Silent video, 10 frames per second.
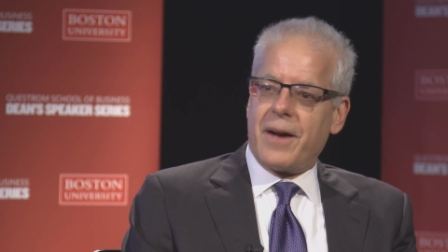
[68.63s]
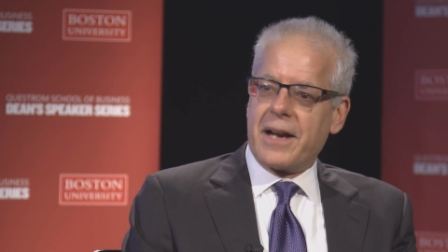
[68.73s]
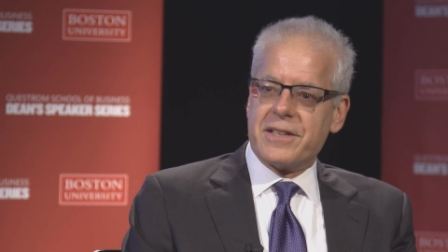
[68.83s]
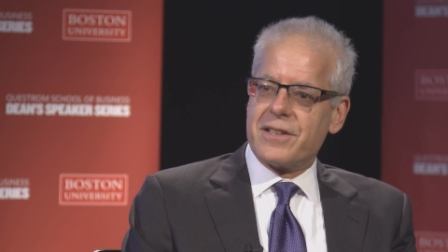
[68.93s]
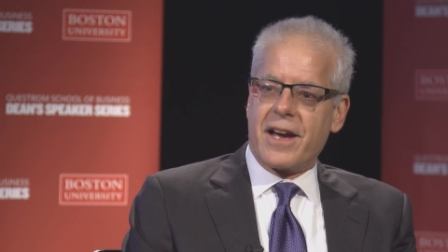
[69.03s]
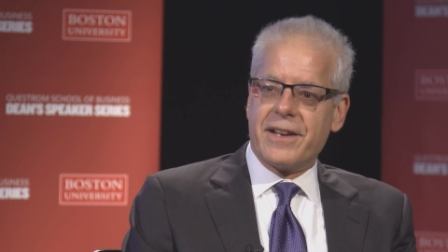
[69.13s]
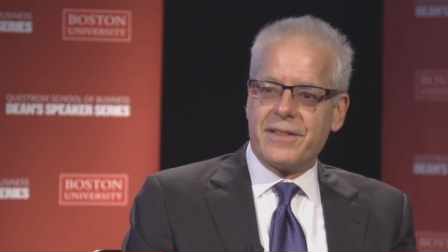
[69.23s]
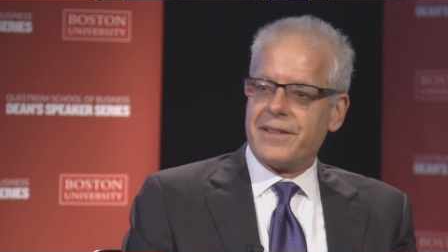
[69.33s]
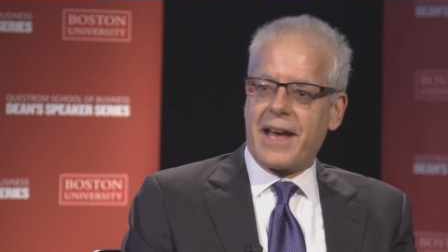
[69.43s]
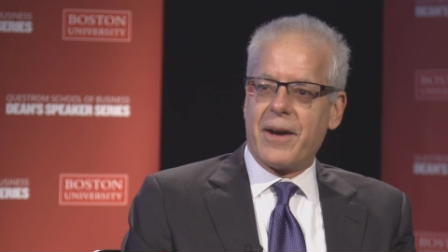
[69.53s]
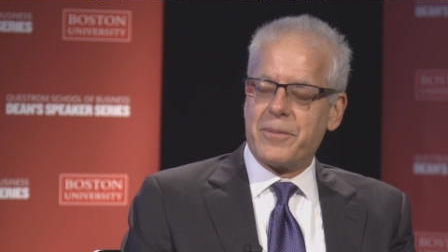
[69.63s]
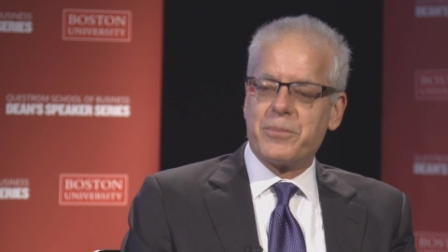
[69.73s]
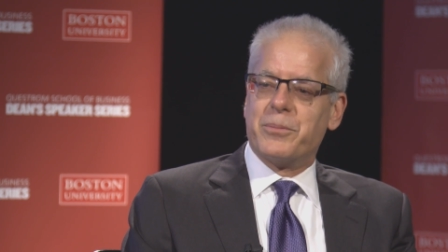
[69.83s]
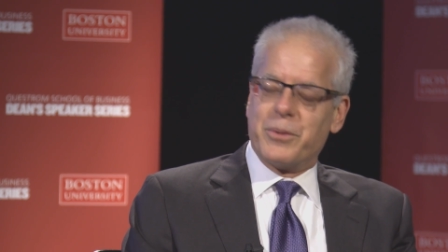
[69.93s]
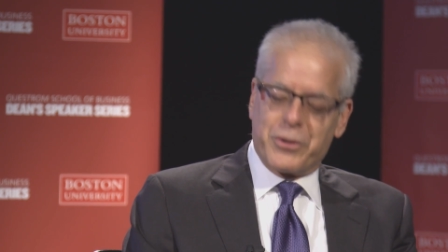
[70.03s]
I decided that that
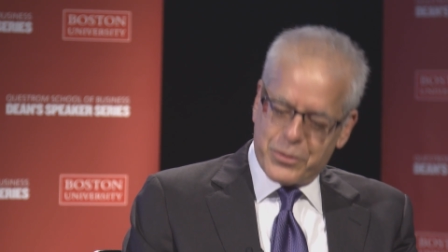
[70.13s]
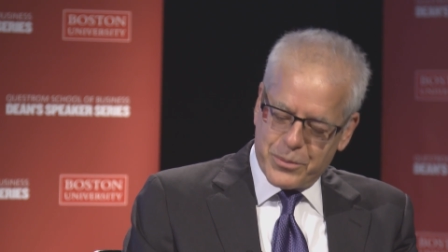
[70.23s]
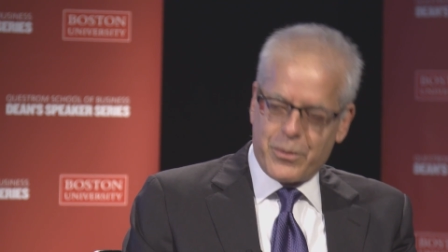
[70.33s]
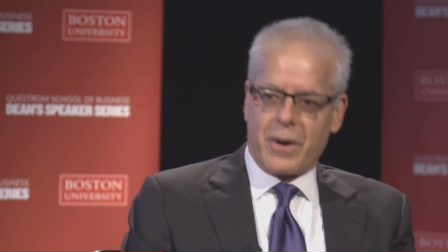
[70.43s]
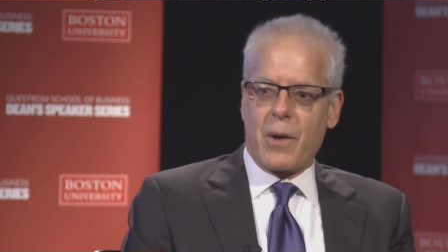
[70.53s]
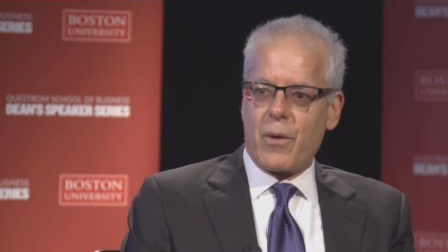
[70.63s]
was where I